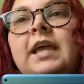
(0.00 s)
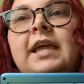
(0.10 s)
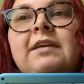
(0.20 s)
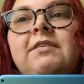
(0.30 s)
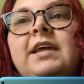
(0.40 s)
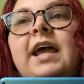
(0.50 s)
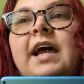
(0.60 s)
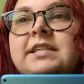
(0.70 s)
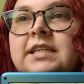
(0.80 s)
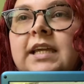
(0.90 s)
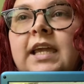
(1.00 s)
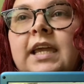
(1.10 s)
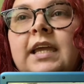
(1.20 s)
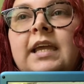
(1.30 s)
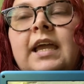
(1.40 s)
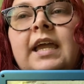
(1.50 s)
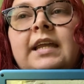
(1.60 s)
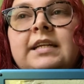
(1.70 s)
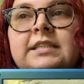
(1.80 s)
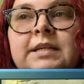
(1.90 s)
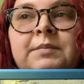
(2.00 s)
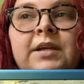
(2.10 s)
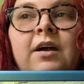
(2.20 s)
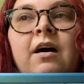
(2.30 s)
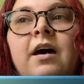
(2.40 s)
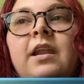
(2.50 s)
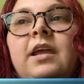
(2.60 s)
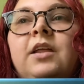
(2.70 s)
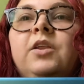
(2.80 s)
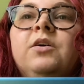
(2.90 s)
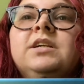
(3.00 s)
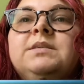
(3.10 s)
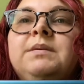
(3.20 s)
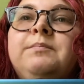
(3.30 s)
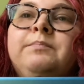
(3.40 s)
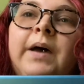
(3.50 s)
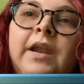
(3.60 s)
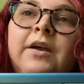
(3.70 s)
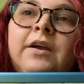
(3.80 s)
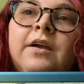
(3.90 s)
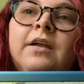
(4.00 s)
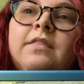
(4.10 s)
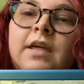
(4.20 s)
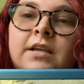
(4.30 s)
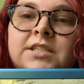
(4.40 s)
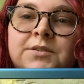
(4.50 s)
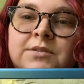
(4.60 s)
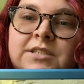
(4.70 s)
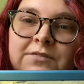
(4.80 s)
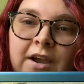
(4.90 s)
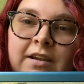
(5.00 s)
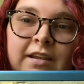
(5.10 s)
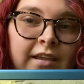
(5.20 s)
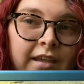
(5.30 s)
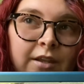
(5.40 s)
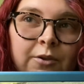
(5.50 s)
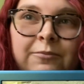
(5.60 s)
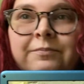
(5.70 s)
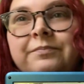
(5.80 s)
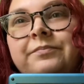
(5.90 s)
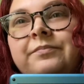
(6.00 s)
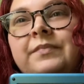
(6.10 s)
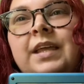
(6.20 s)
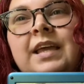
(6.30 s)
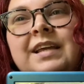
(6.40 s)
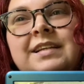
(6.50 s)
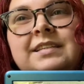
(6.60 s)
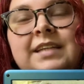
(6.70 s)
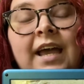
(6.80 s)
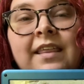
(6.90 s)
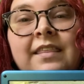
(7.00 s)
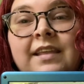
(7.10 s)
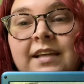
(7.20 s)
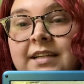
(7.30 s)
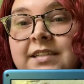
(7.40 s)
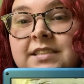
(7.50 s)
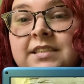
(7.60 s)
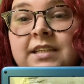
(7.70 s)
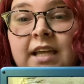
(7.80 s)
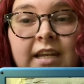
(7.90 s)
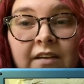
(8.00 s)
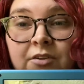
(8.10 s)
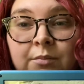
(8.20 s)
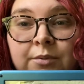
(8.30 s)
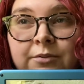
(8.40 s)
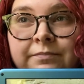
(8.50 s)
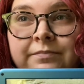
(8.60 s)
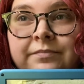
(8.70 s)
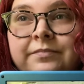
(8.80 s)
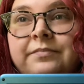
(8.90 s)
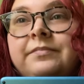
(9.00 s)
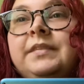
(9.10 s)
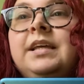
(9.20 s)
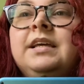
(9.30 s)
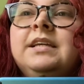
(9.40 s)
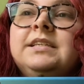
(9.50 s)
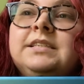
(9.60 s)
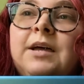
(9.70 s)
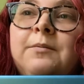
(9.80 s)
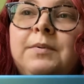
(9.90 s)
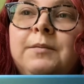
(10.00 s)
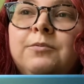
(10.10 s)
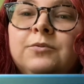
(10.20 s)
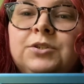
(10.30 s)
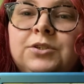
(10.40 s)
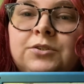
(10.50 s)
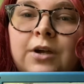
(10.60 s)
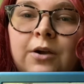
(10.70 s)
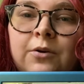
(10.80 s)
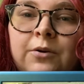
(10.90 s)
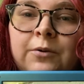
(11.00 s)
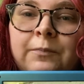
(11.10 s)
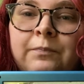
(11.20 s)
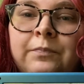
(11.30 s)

Even as a king and a demigod, he learned to be better thanks to his friend Enkidu. Death is inevitable. Some people struggle